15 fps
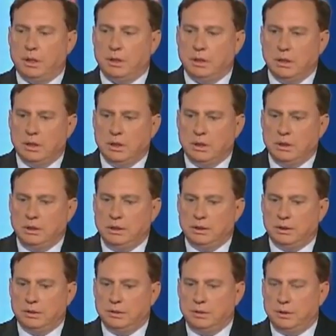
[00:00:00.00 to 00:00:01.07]
that
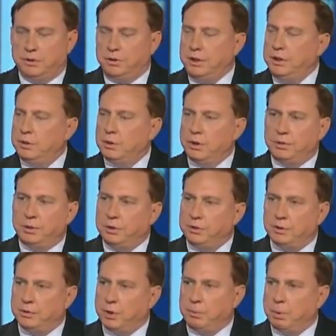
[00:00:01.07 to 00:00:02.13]
your senior
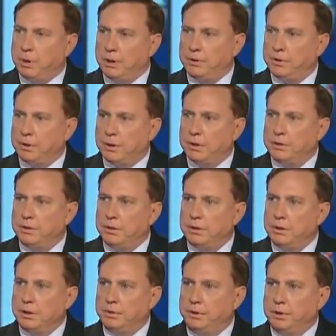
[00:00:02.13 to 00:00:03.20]
officers are very
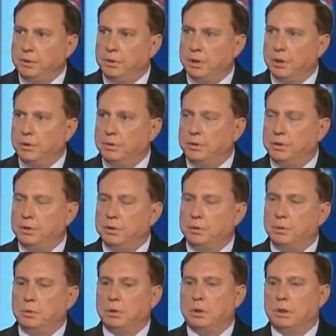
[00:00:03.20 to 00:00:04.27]
politicized. If you go
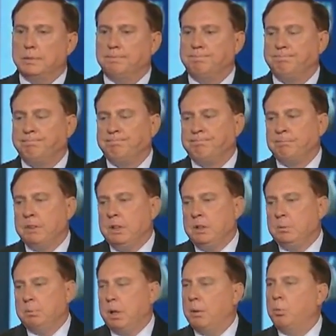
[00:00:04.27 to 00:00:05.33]
to
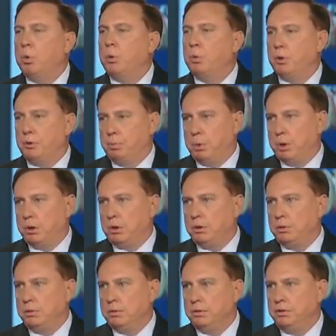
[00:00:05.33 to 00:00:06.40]
Bob Woodward's book,
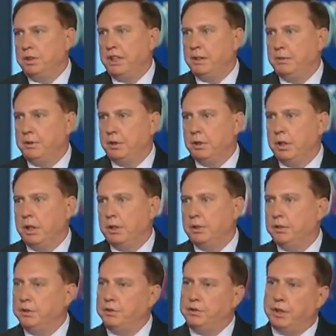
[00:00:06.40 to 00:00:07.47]
State of Denial,
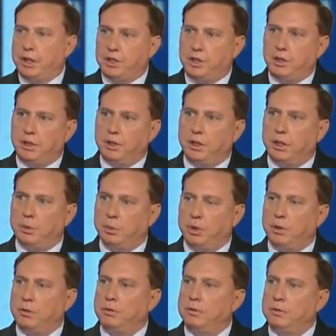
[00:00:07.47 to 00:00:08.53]
there's a section in there
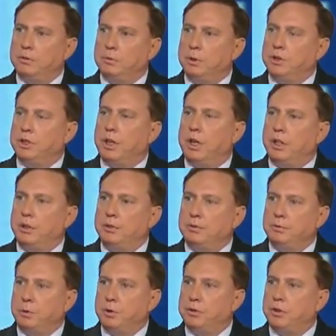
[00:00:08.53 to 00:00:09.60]
where retired
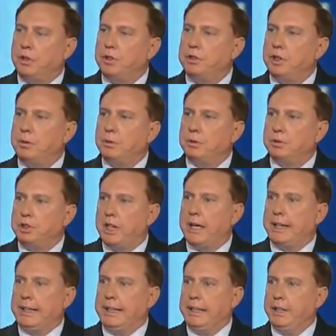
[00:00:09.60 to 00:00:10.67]
4-star General
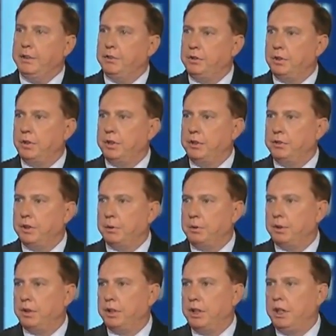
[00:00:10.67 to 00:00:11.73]
Jack Keane is talking to
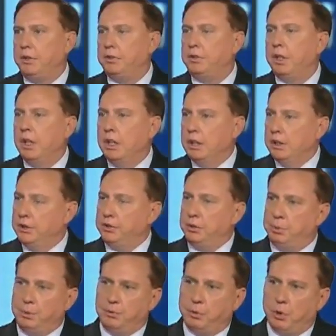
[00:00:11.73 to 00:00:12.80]
Secretary Gates. This
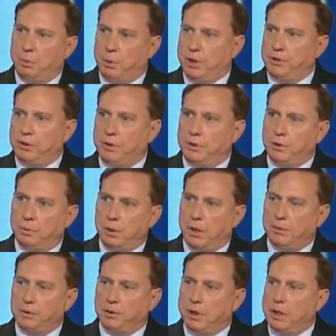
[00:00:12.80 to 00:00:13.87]
is before President
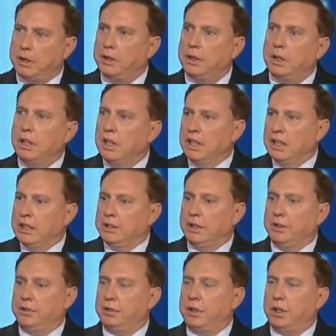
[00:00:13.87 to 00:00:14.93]
Obama is elected.
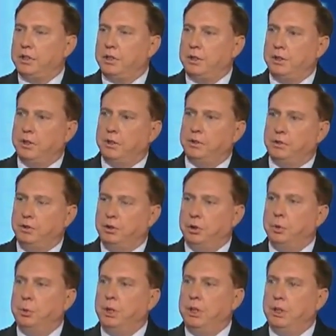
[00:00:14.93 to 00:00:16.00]
The discussion is,
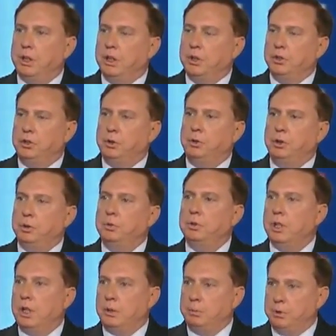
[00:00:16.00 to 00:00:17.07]
do you
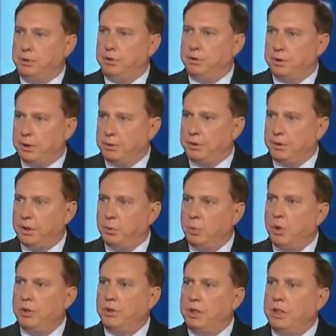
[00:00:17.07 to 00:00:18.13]
not, Mr. Secretary,
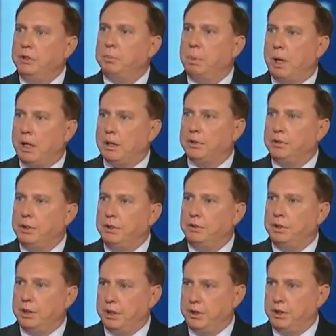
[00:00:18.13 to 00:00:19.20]
want these
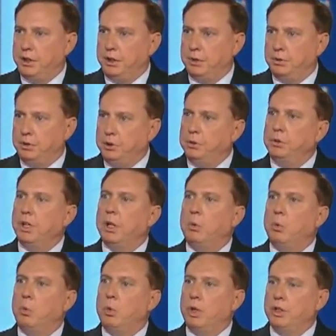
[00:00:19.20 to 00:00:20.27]
policies to continue? Do you
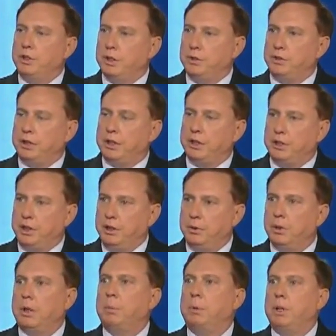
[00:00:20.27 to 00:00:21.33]
not want us to
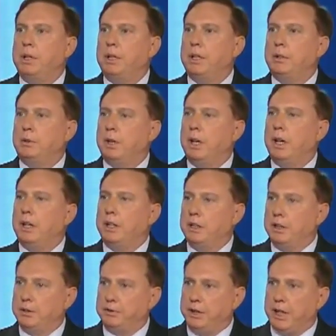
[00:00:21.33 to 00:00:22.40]
continue operating in Iraq
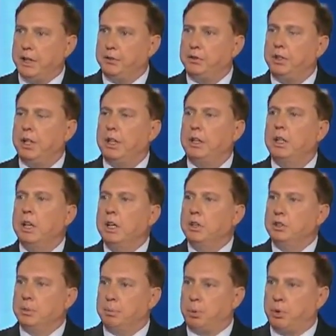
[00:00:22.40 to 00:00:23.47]
and in Afghanistan
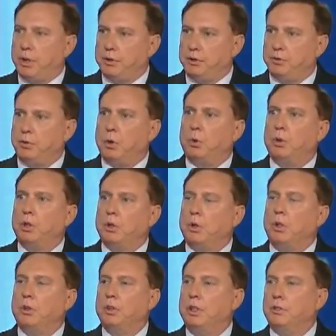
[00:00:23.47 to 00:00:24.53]
to press forward
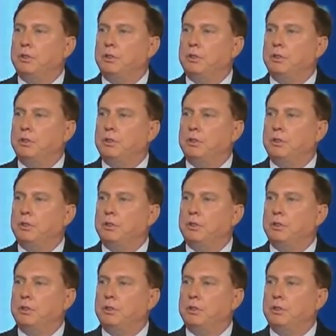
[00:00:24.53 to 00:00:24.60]
along